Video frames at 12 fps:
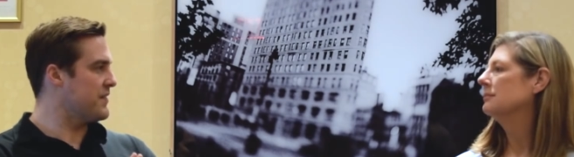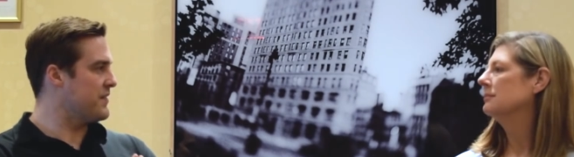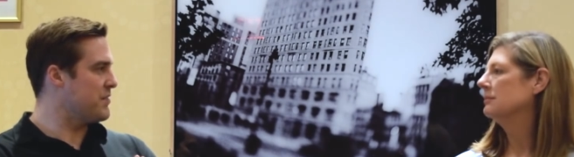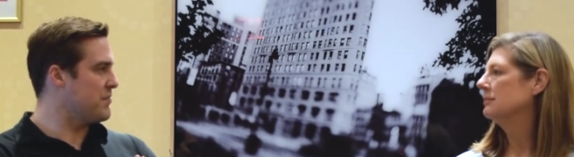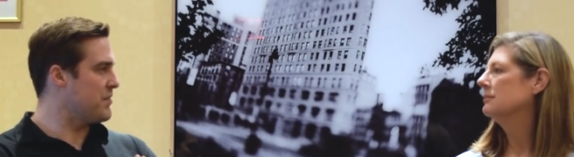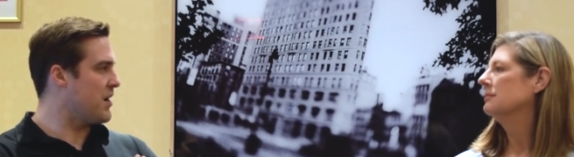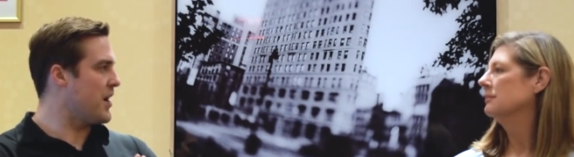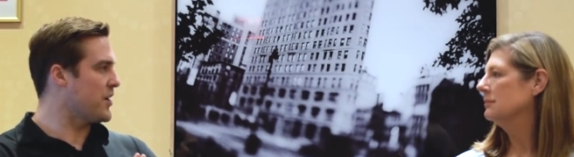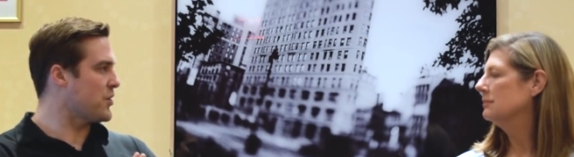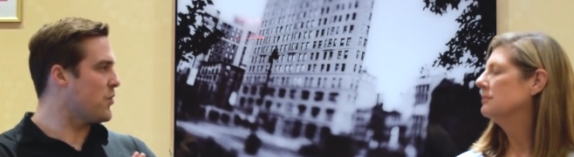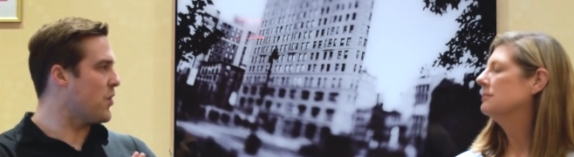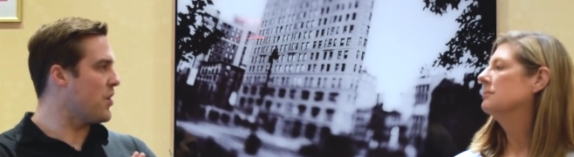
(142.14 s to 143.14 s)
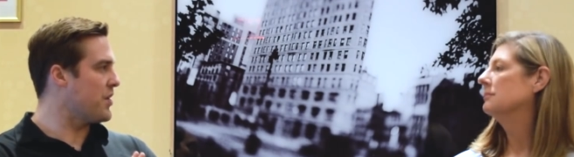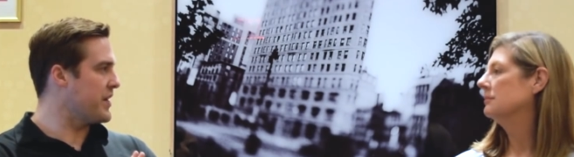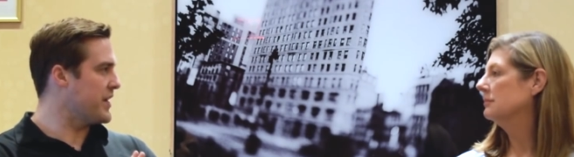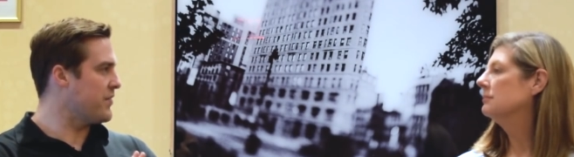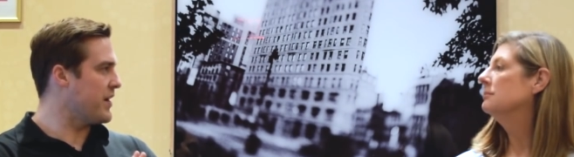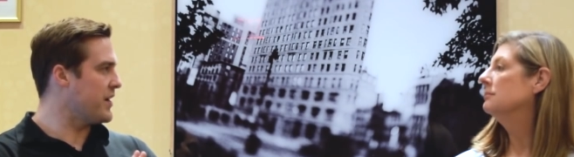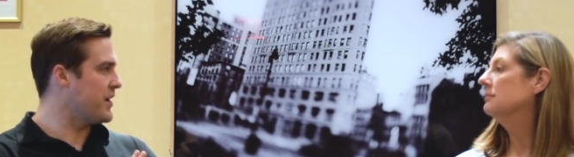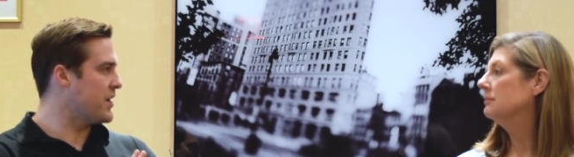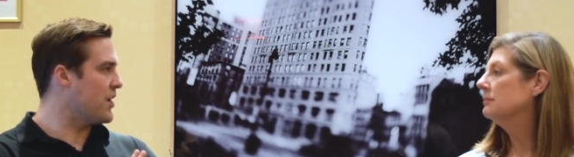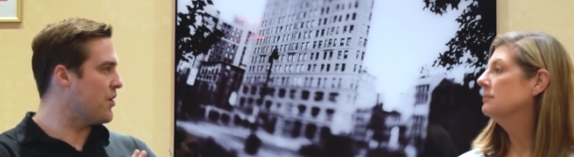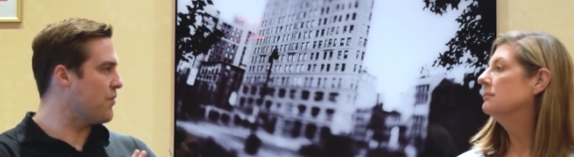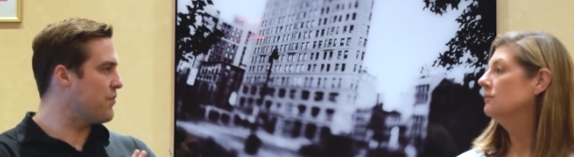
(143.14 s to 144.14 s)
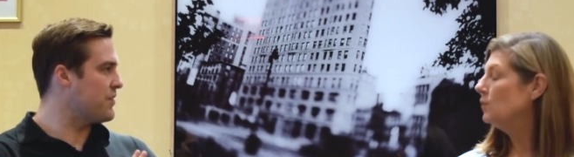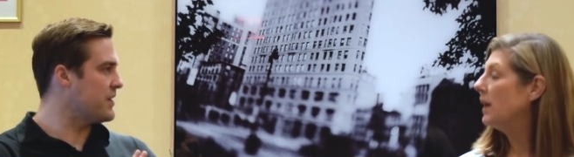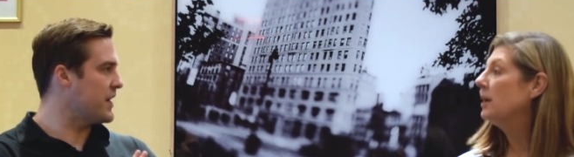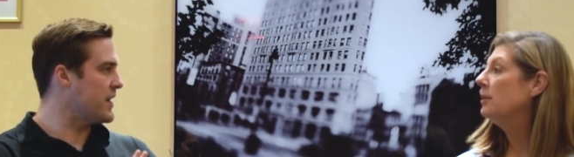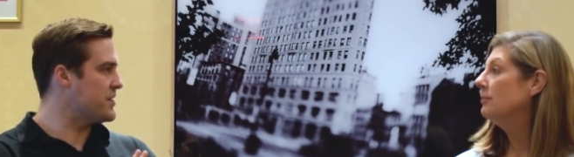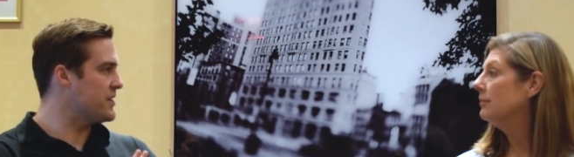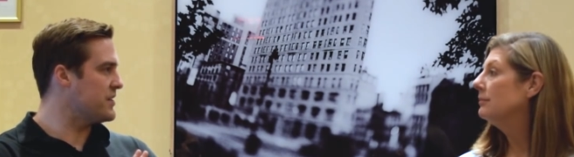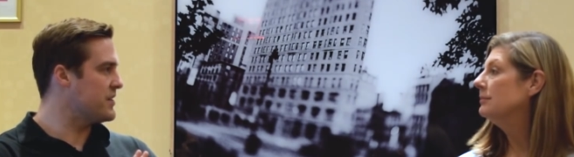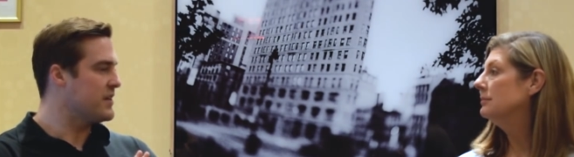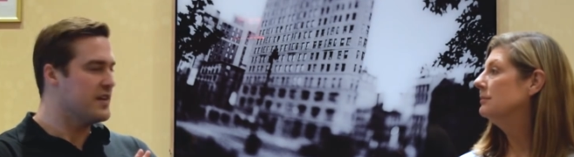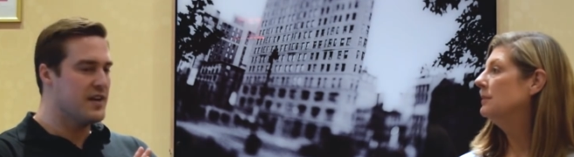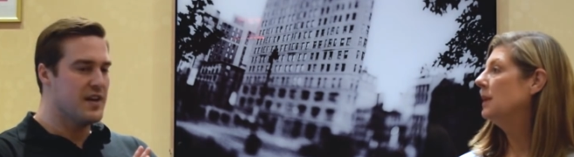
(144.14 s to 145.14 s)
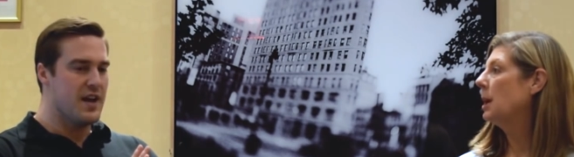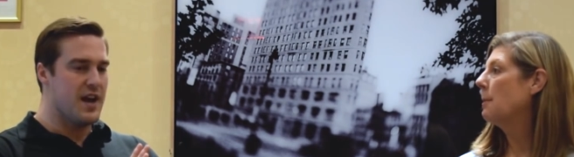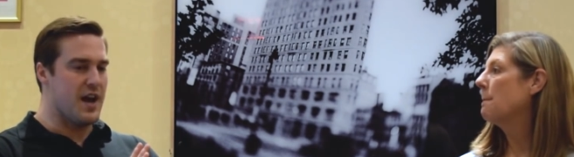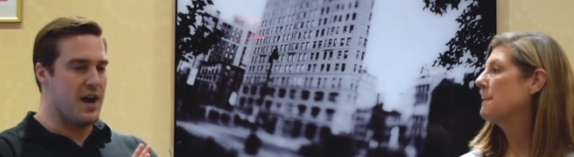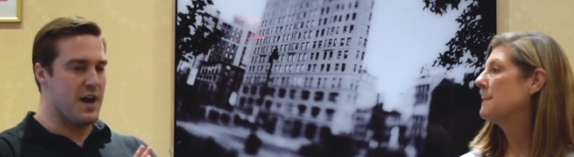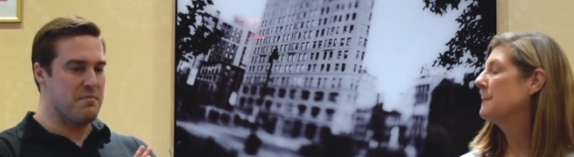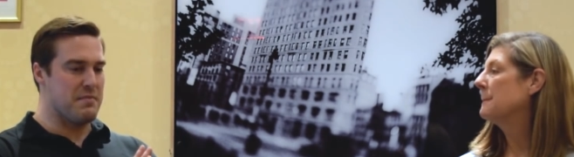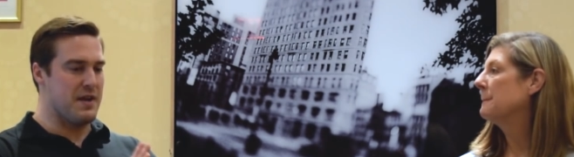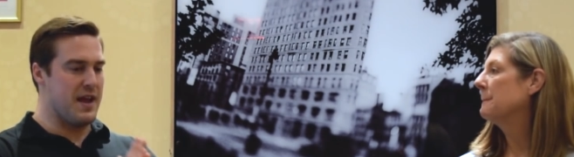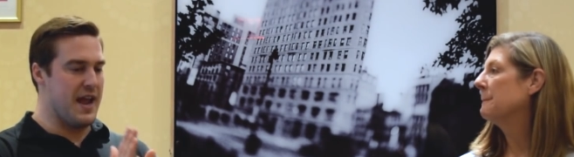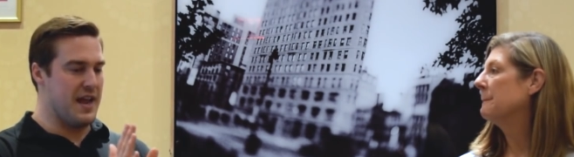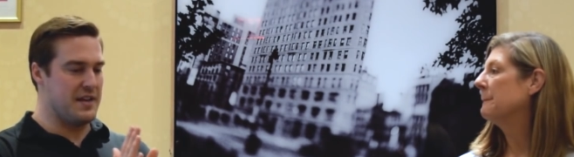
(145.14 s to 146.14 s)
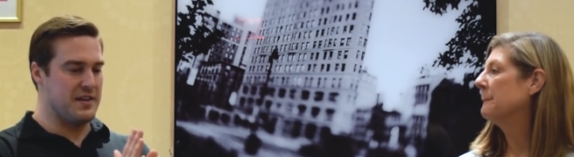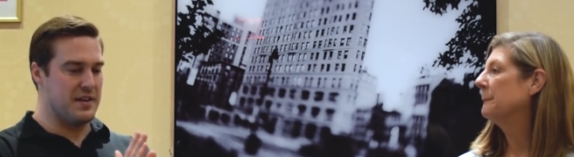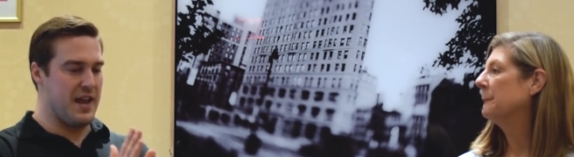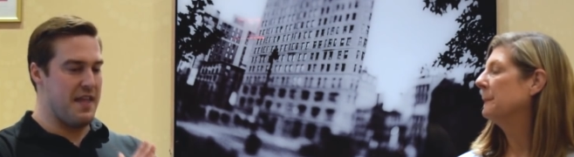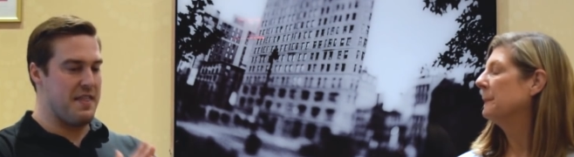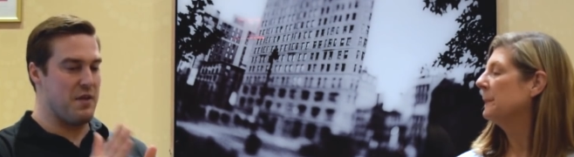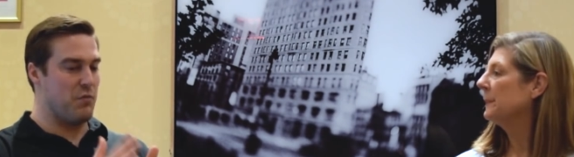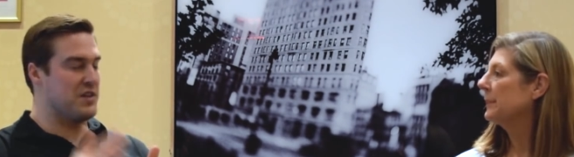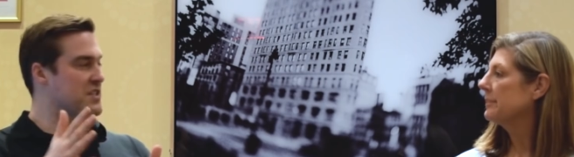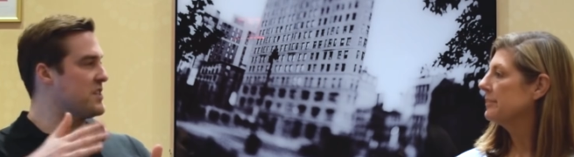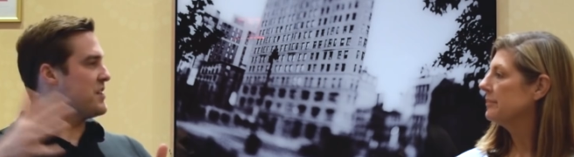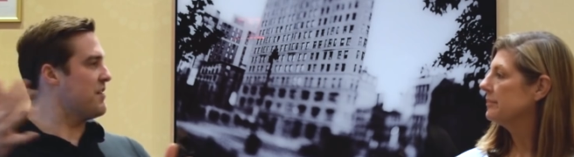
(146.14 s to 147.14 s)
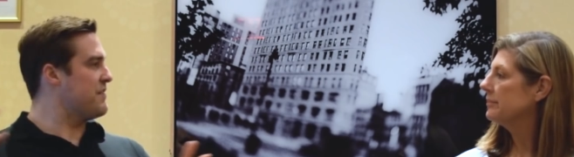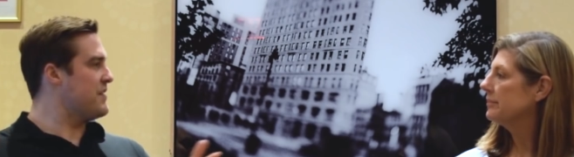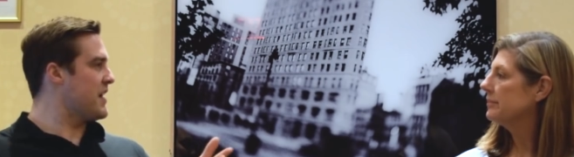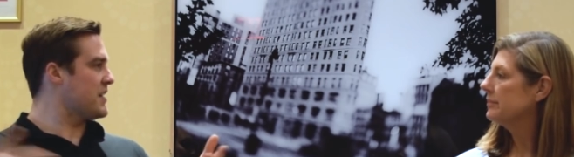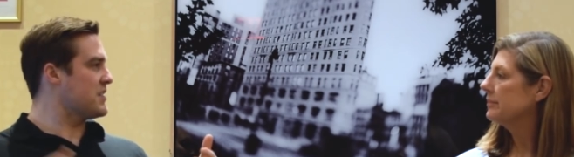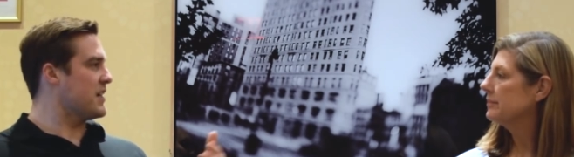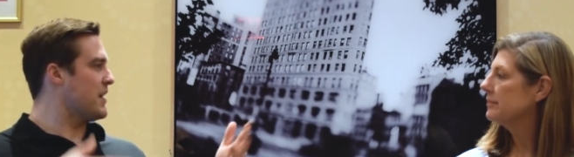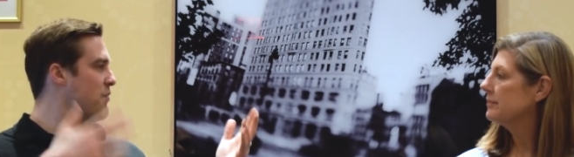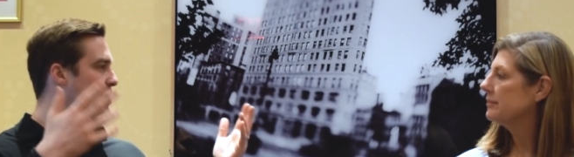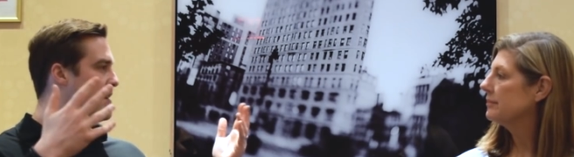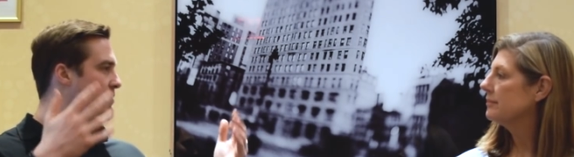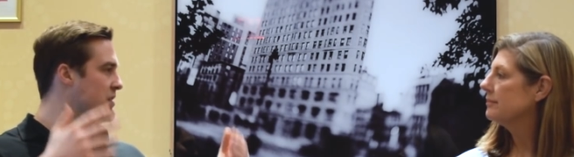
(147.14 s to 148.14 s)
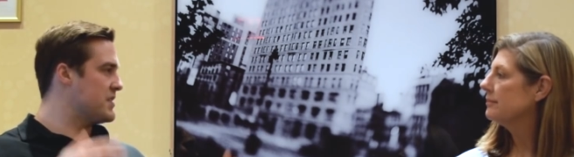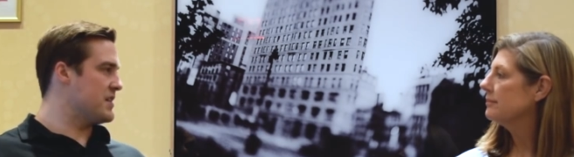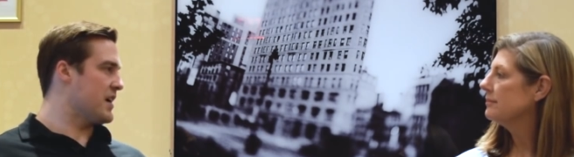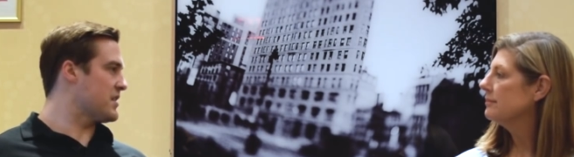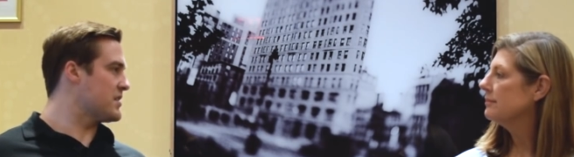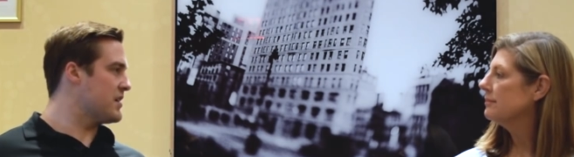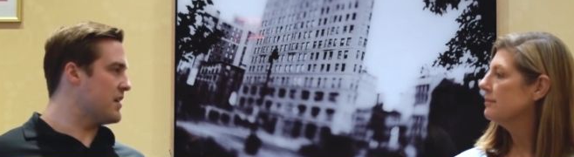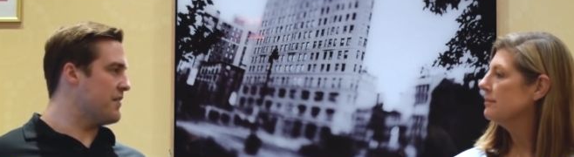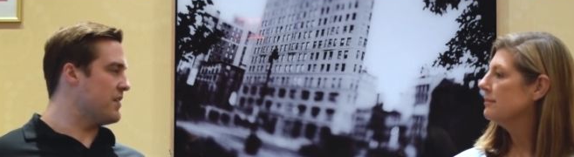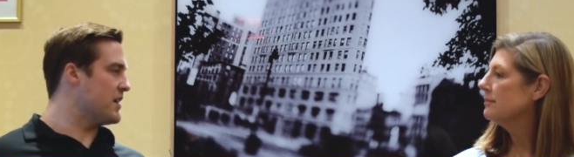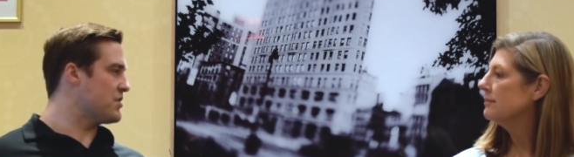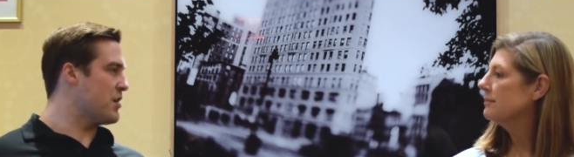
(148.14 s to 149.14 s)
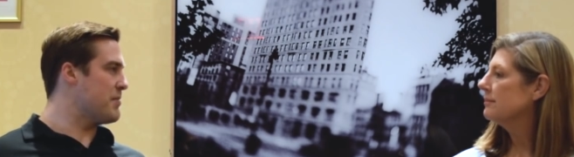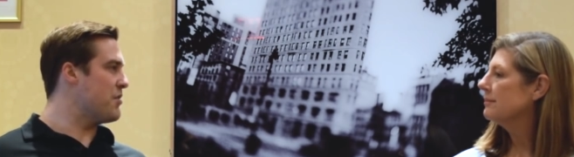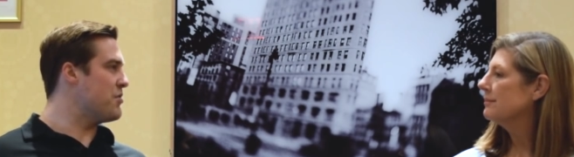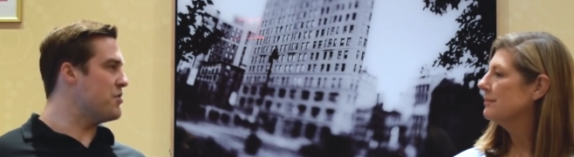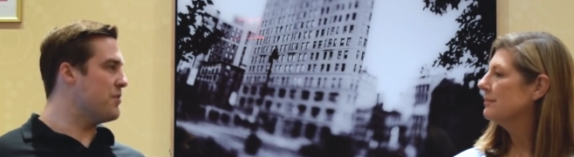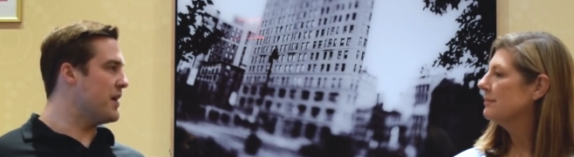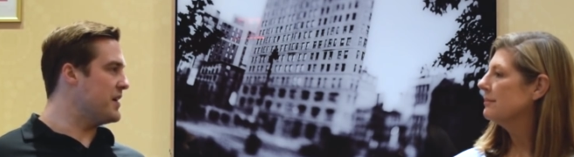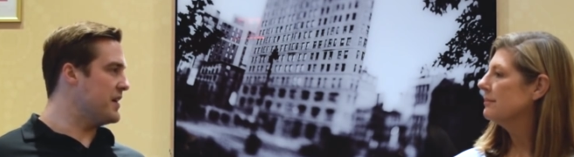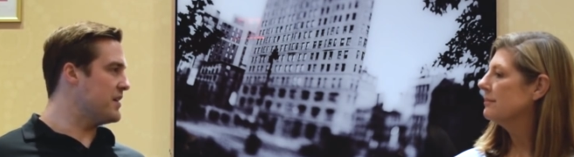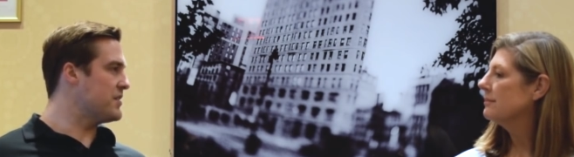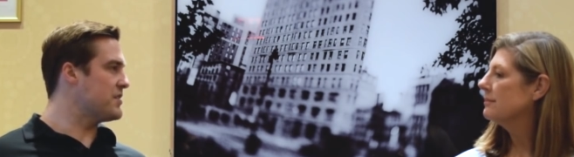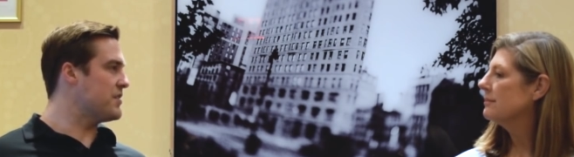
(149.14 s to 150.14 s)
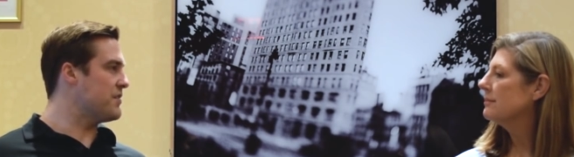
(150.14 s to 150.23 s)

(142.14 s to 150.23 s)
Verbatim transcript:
Speaker 1: even higher quality and ready to go for right. the agent. Right. Um, and and then what's the stuff next? Like what what's next? Have you guys thought about new ideas